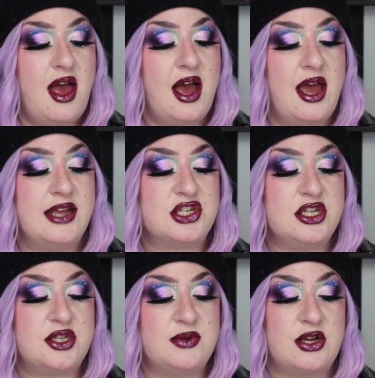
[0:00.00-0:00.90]
And
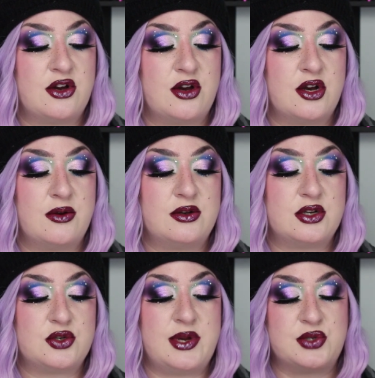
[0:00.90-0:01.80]
she's doing her
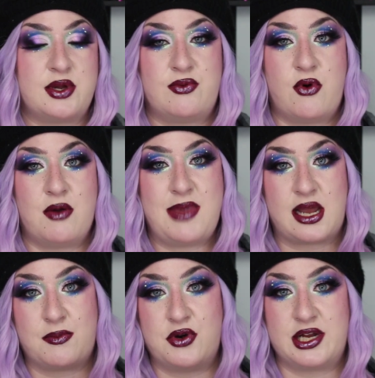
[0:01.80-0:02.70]
2024
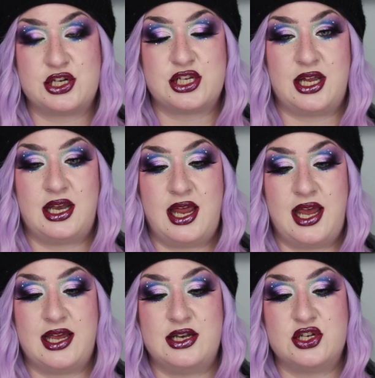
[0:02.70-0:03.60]
makeup prediction,
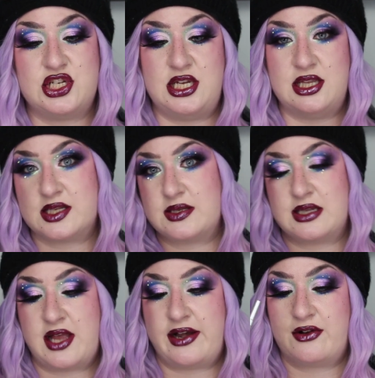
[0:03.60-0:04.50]
and this is
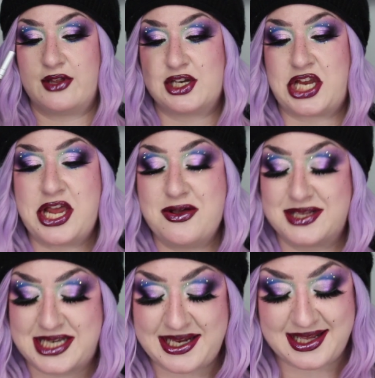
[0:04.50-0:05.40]
the liner that she
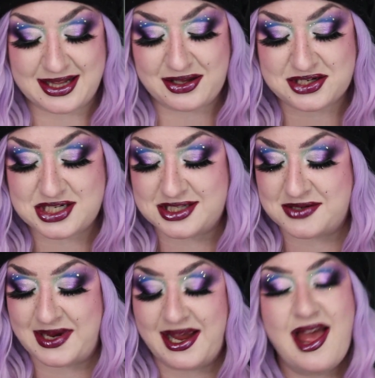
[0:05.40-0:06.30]
used in the look she's
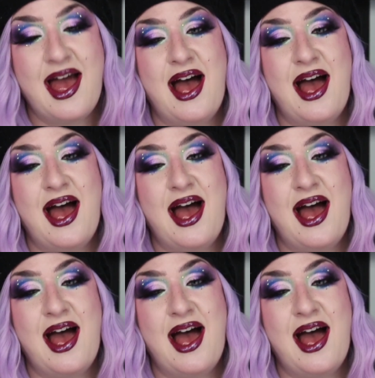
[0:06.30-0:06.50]
doing.